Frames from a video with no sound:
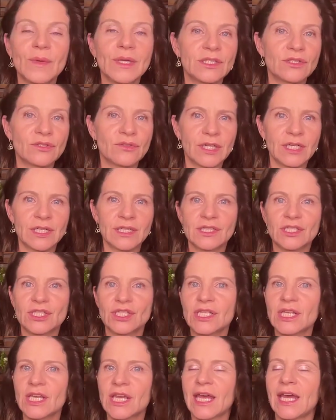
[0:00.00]
many trainings.
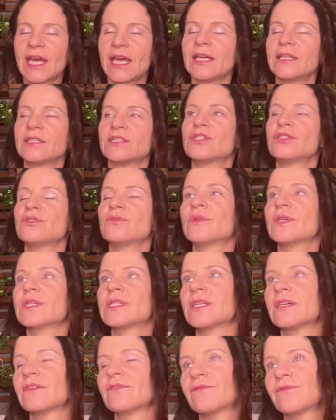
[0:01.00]
She
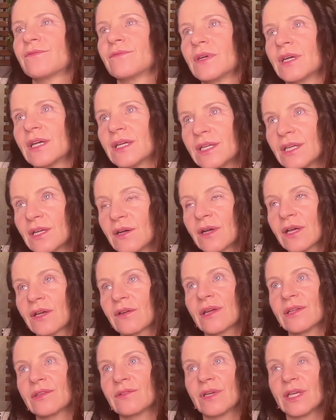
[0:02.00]
was a
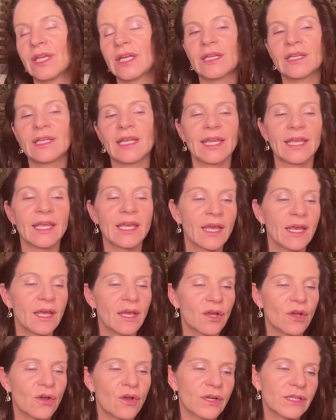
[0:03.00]
graduated, like,
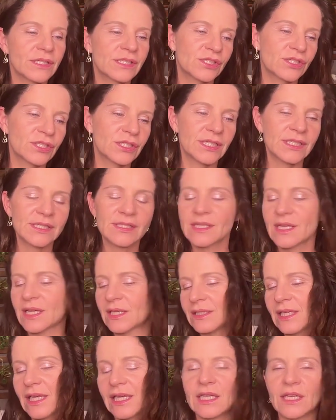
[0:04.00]
she does
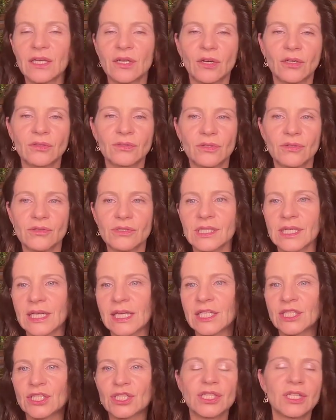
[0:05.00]
a technique called
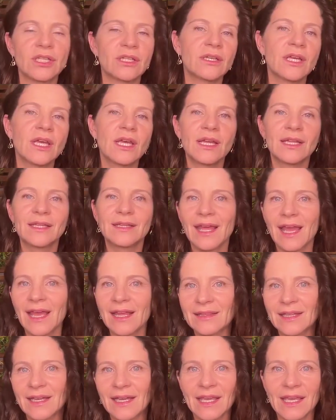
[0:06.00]
constellation,
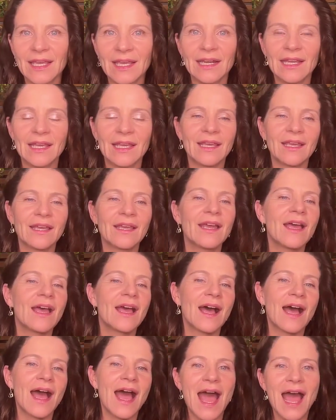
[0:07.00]
theta healing,
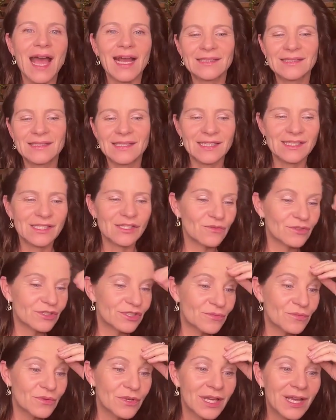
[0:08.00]
access,
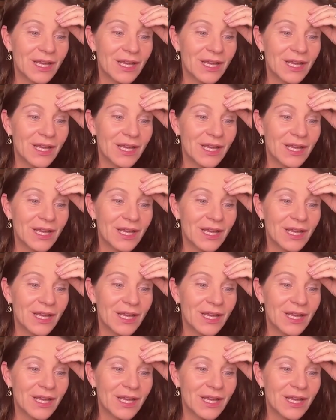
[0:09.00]
which